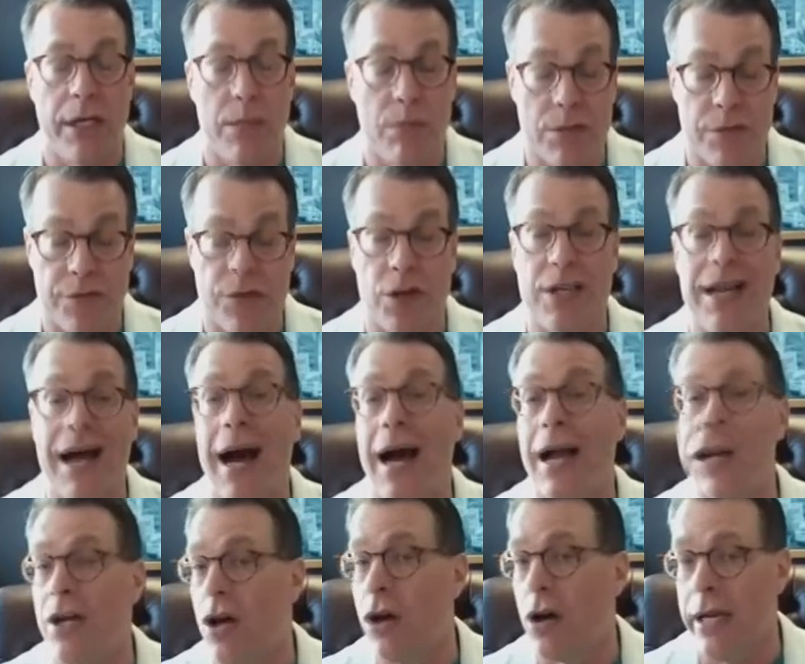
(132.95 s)
and it was for
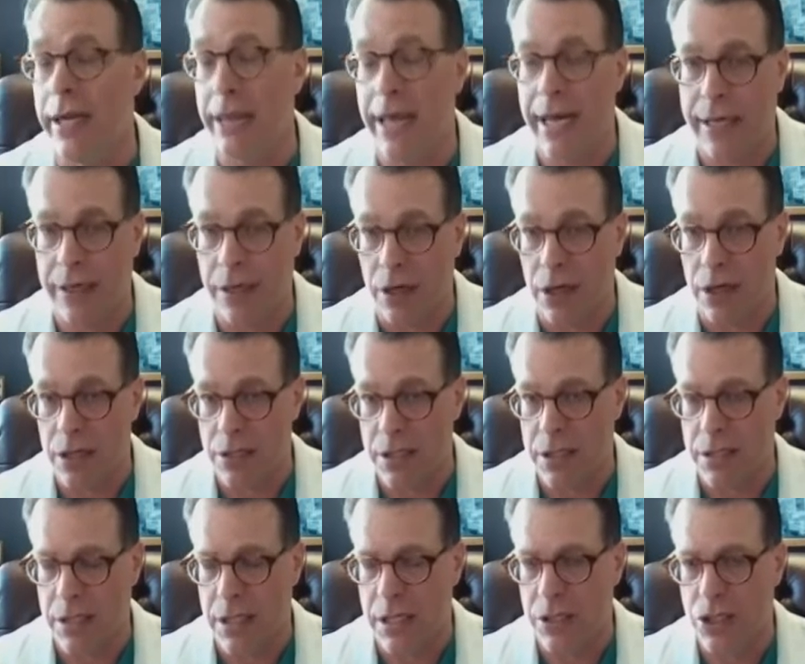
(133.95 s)
non-cardiac
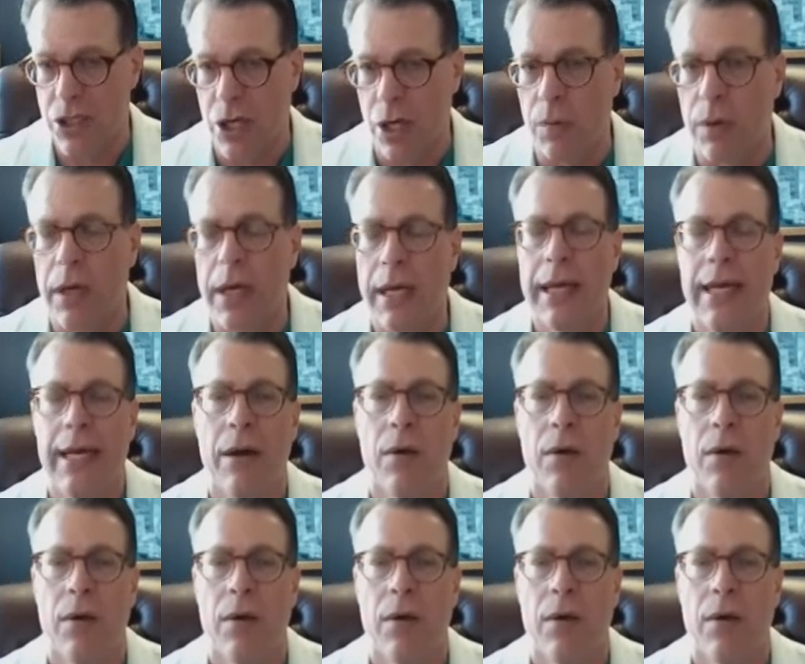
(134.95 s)
causes. And so